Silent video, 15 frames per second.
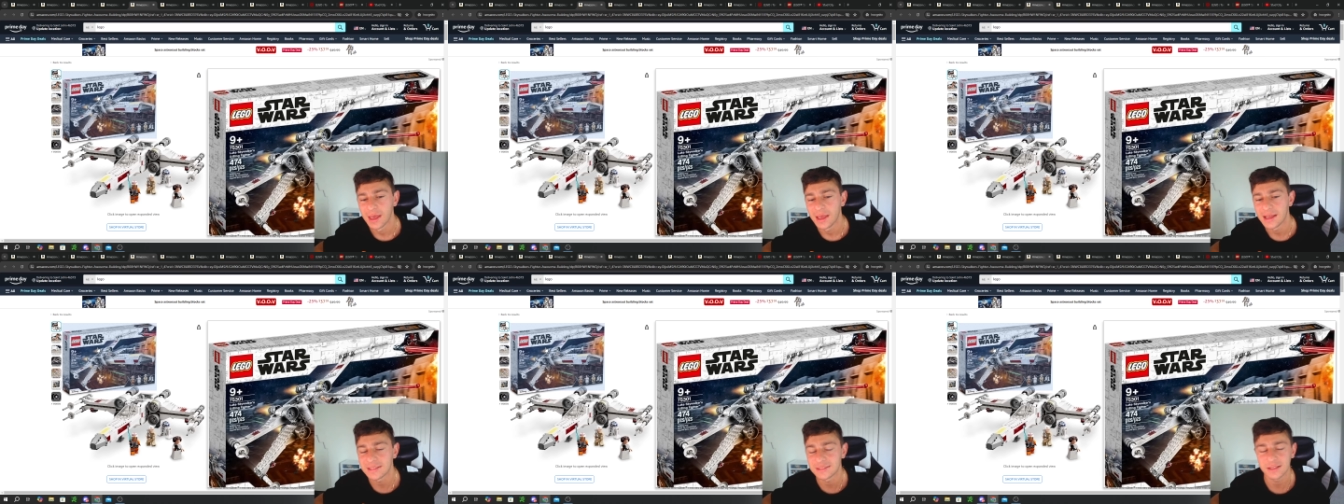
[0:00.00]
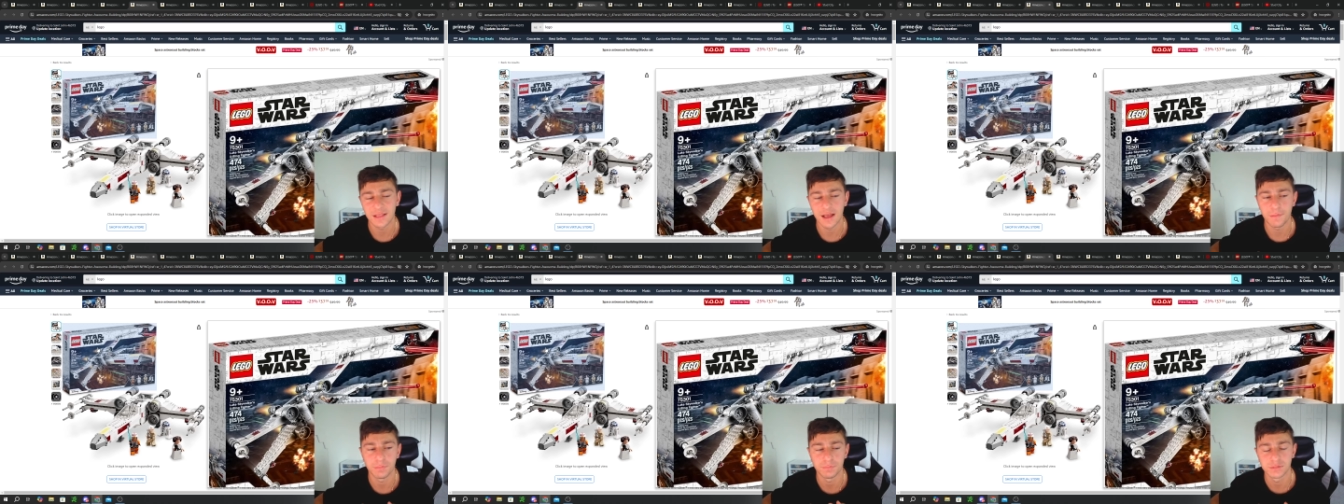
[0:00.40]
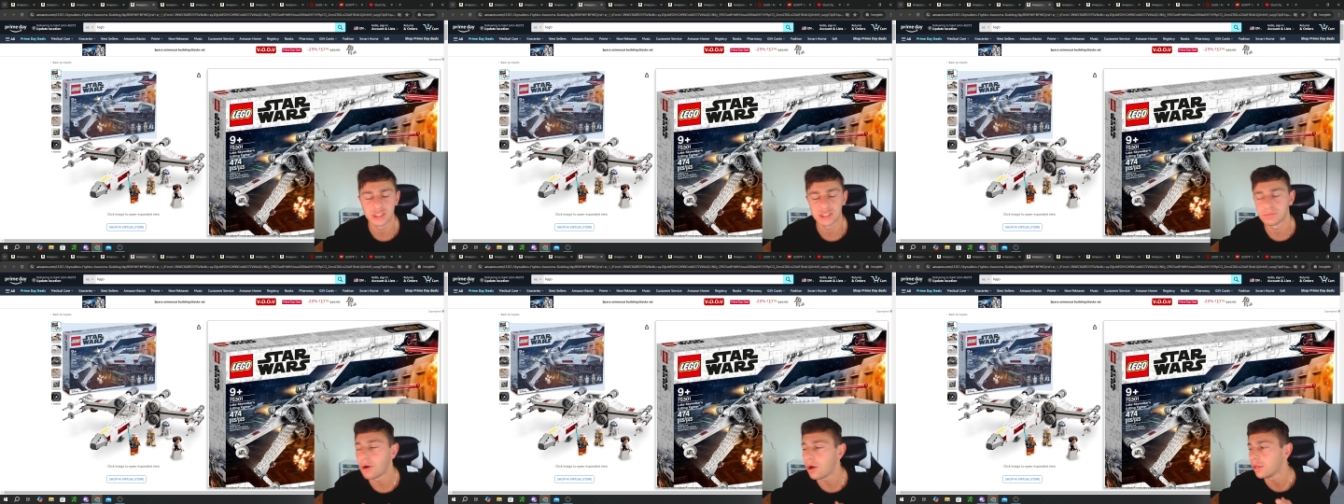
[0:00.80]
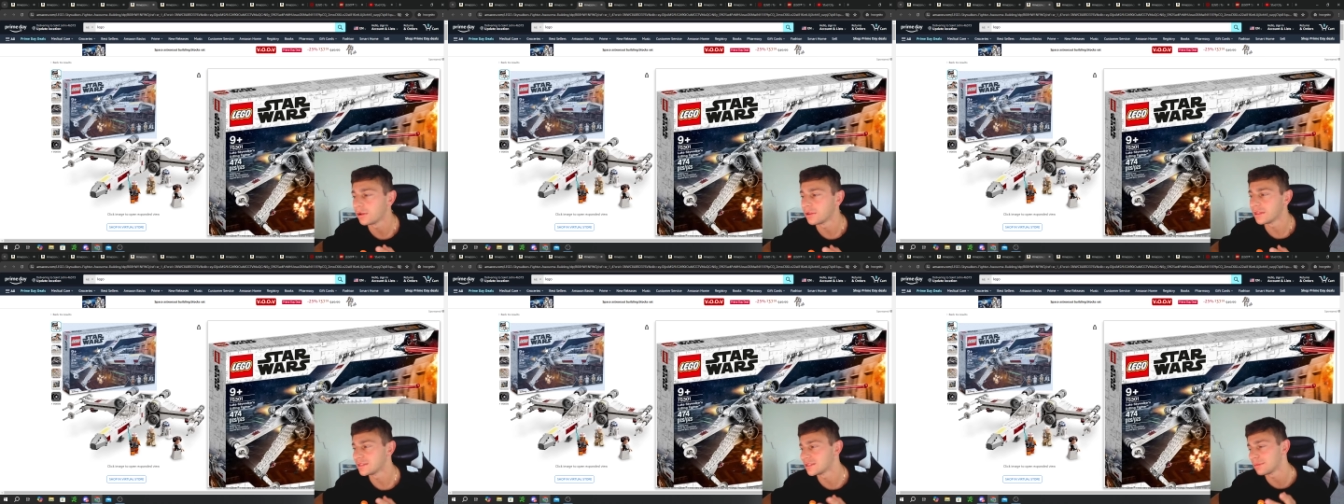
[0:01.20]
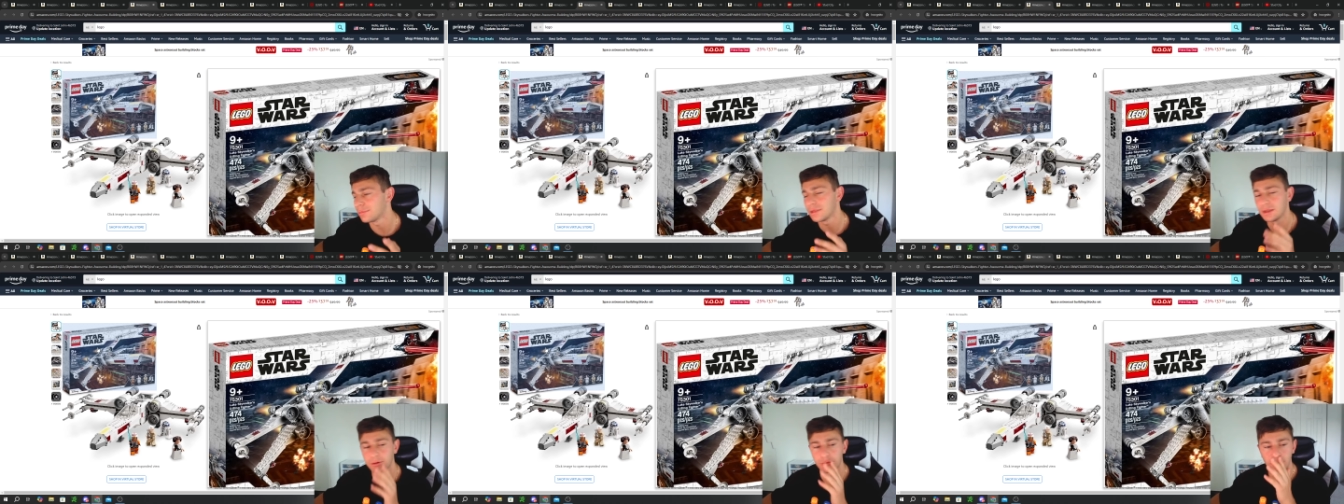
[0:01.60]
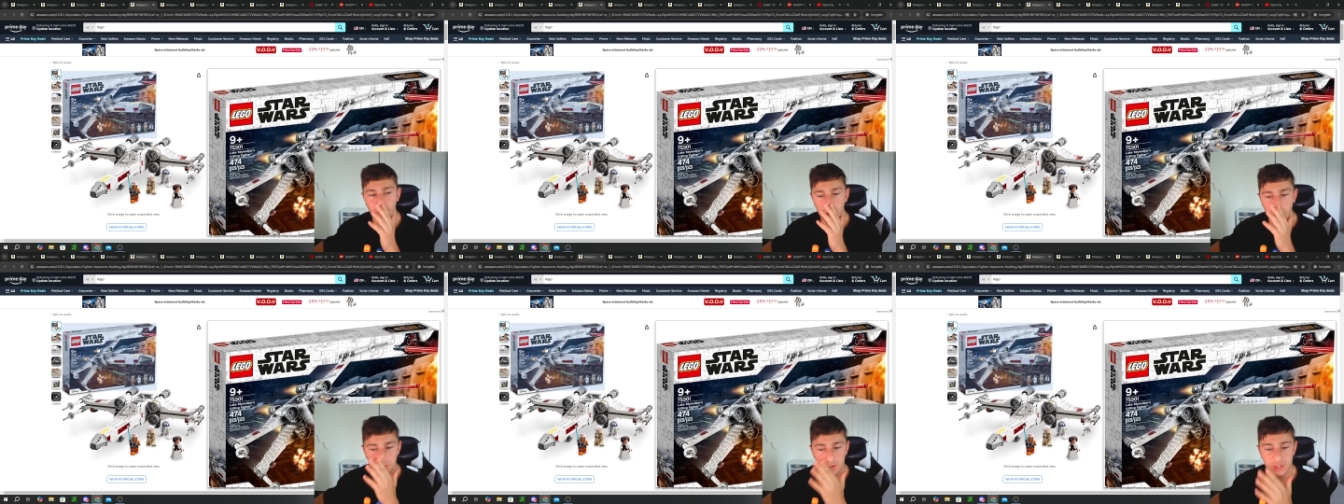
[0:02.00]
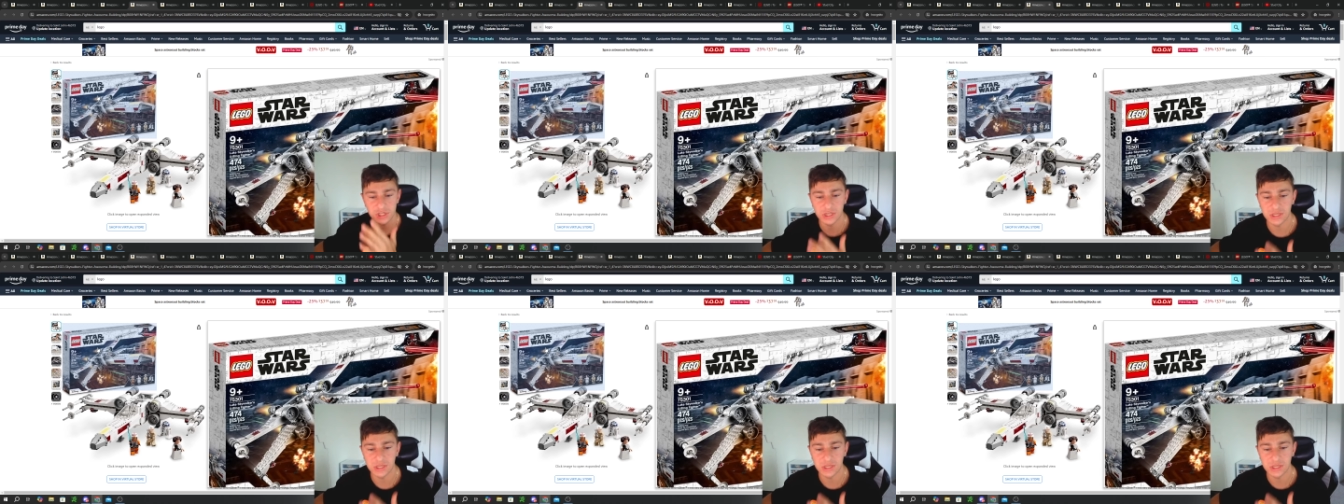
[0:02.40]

it's a lot smaller than some of the og